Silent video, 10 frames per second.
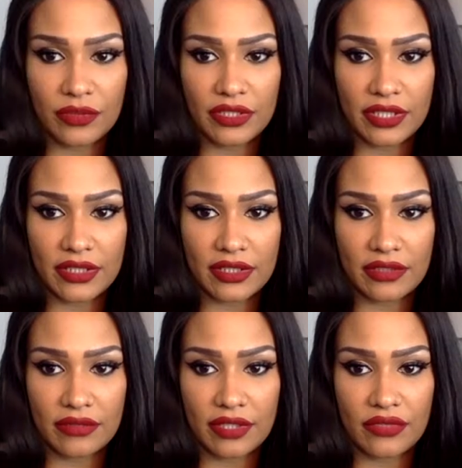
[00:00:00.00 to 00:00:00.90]
be texting
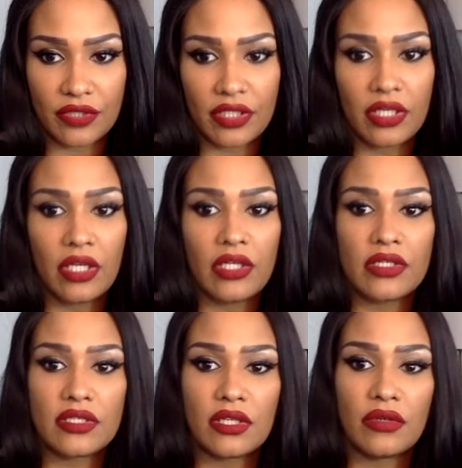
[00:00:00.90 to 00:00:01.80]
you. That's right.
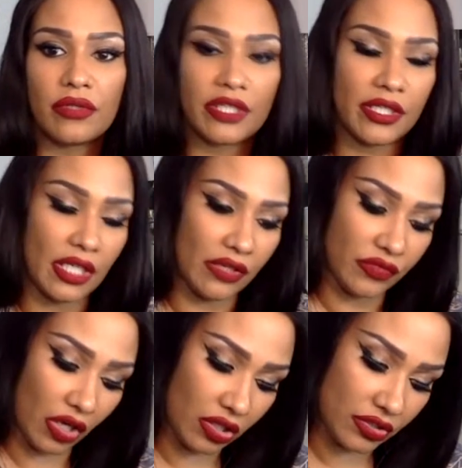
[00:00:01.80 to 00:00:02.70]
So, yeah, if
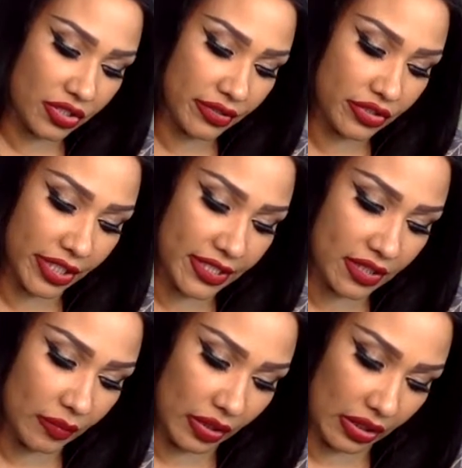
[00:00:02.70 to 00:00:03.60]
y'all are still
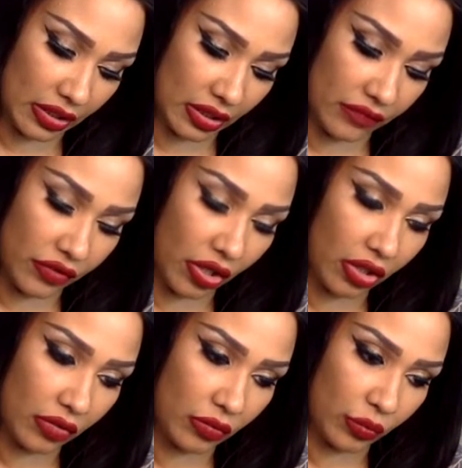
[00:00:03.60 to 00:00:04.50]
chasing men, if
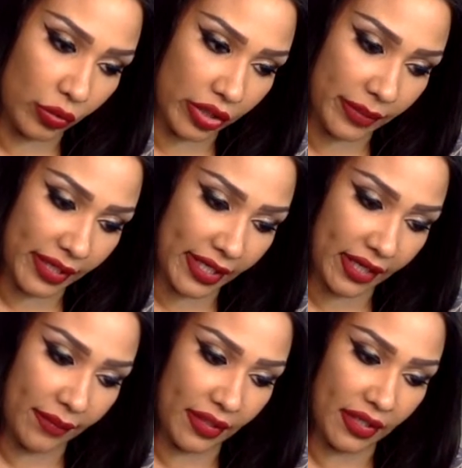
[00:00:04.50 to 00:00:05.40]
y'all are running
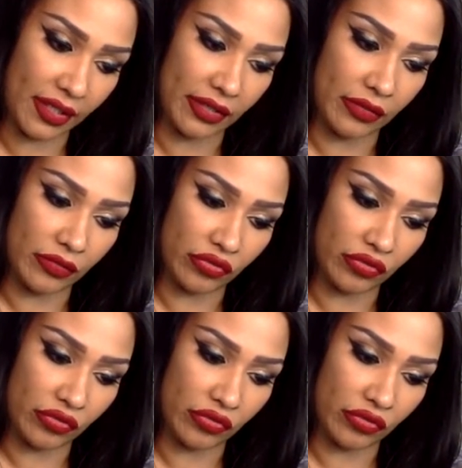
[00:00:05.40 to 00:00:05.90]
behind men,